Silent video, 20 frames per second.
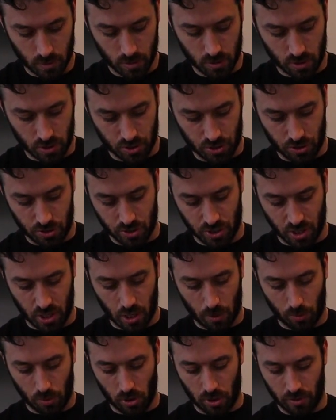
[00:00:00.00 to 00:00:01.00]
Just use a
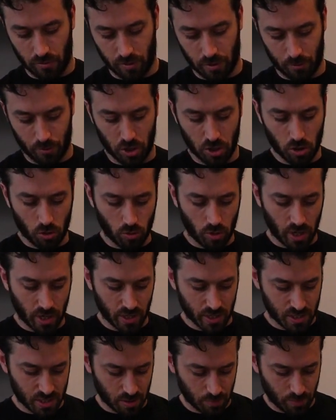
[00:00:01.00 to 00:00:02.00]
couple of them. You don't want
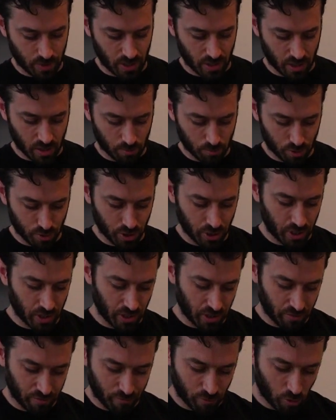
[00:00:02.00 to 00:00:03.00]
it to be
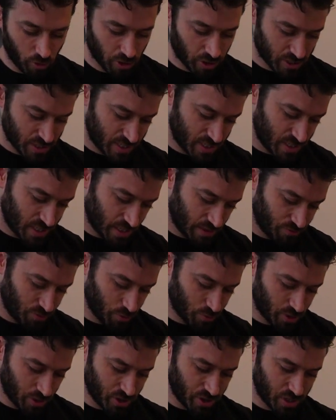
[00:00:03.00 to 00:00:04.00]
completely full of stuff.
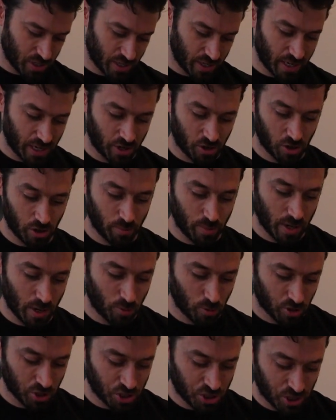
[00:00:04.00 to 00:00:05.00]
You want the gecko to be
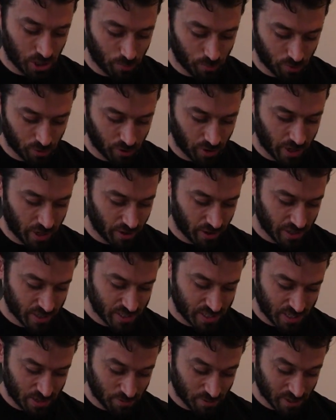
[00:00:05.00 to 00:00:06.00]
able to jump around
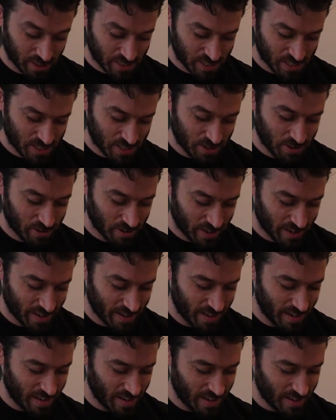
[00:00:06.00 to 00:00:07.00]
and see what it's doing.